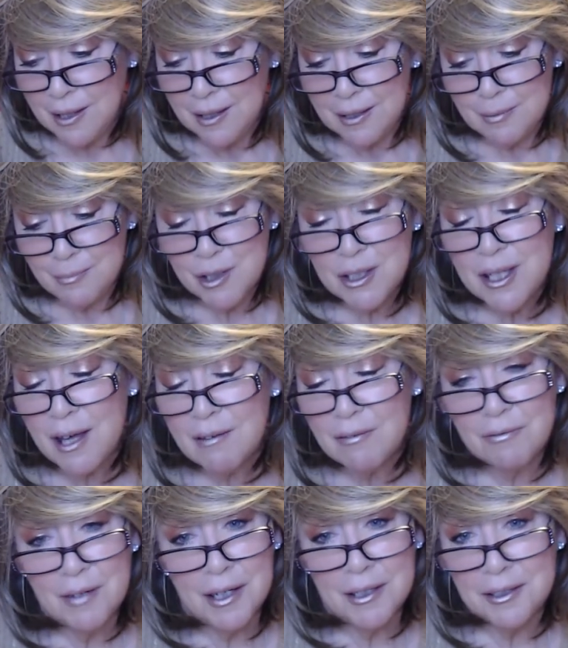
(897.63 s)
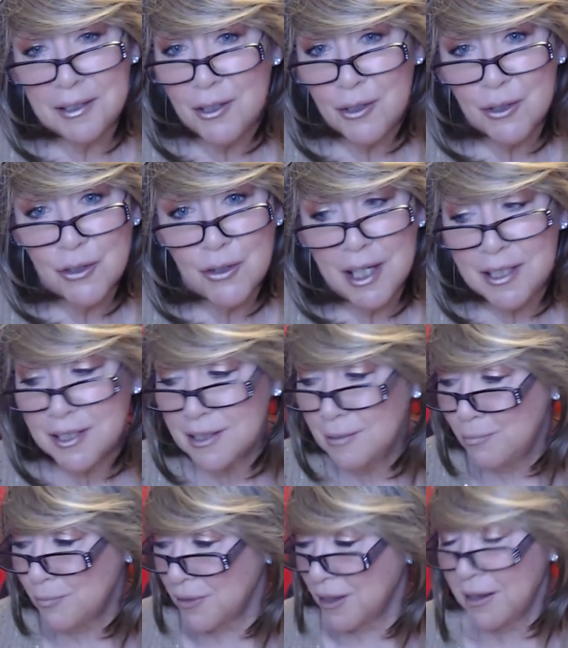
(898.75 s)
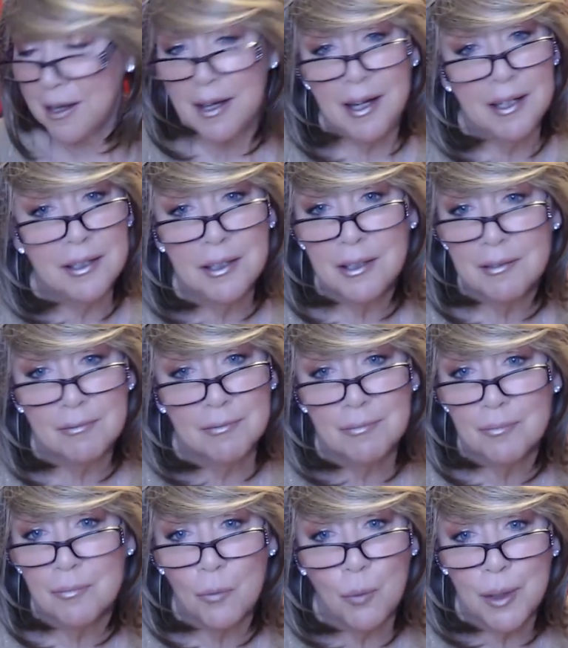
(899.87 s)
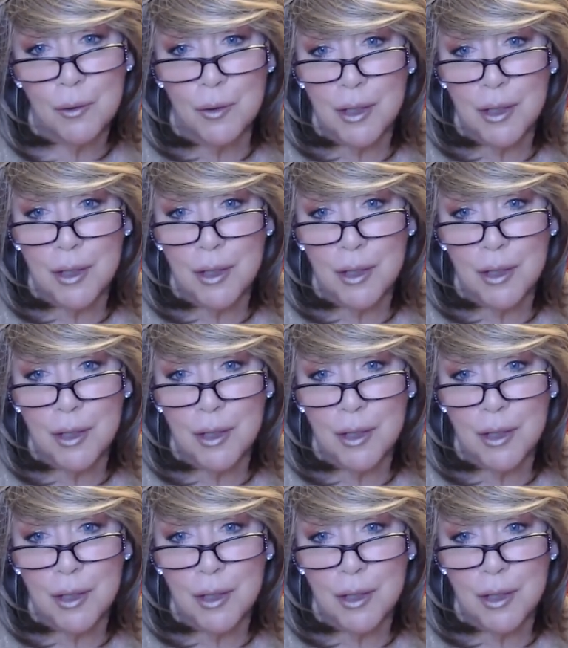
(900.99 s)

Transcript: um, just have fun, you know, try some kind of weird